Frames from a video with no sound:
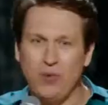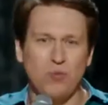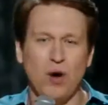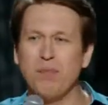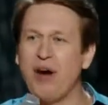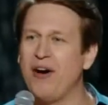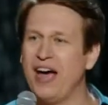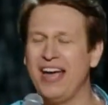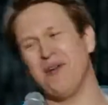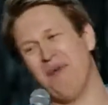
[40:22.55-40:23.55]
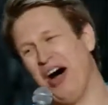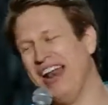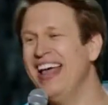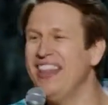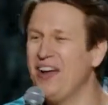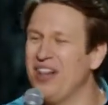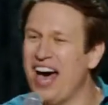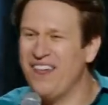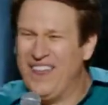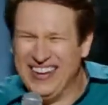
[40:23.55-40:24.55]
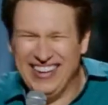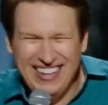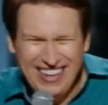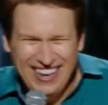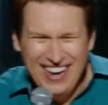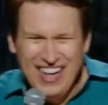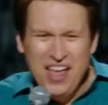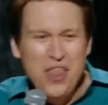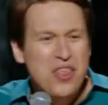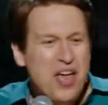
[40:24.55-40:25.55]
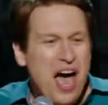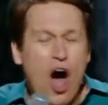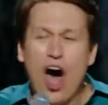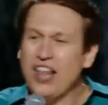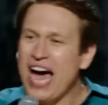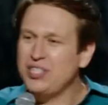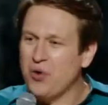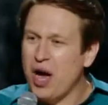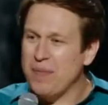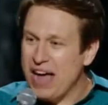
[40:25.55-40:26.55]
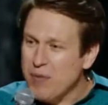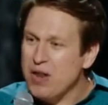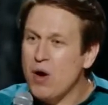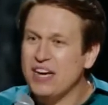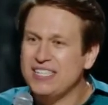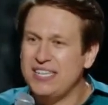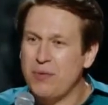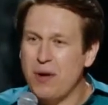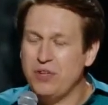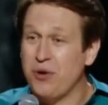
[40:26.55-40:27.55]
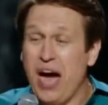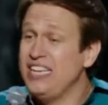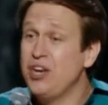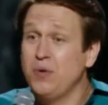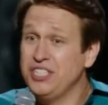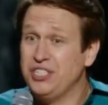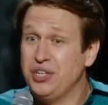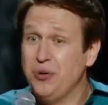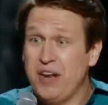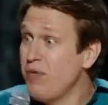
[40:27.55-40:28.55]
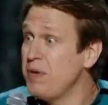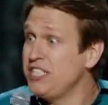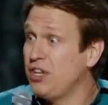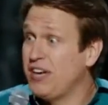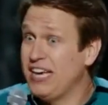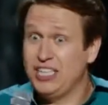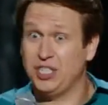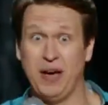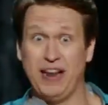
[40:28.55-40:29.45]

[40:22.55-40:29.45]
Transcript: one brown eye, come on. There were a lot of... All eyes were on me. Everybody wanted to see what I would do. I didn't know what to do, but everybody's looking, and I just went,